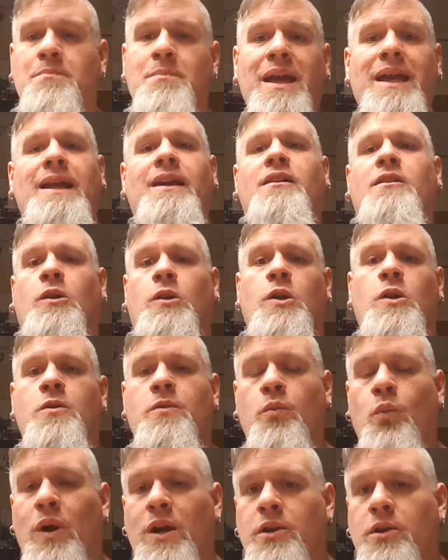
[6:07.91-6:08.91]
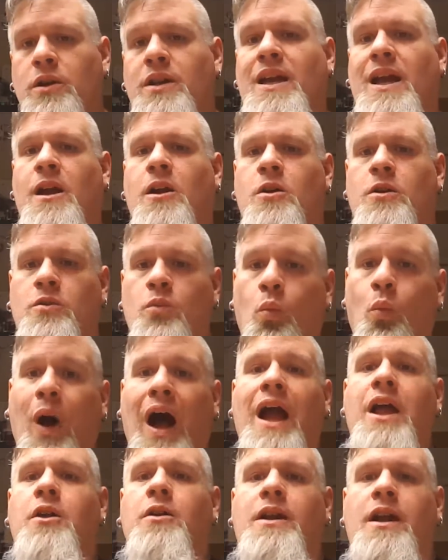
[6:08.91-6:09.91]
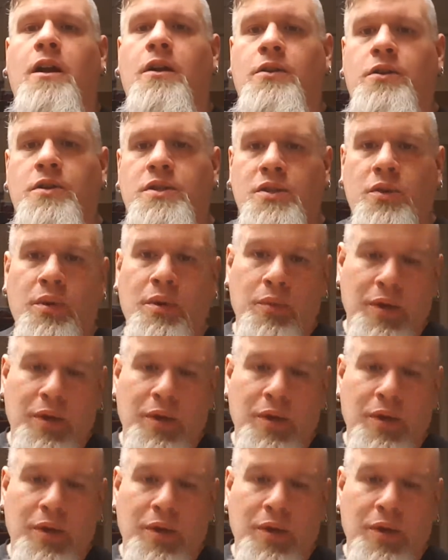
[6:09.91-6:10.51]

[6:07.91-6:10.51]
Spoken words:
make it clear why your character is doing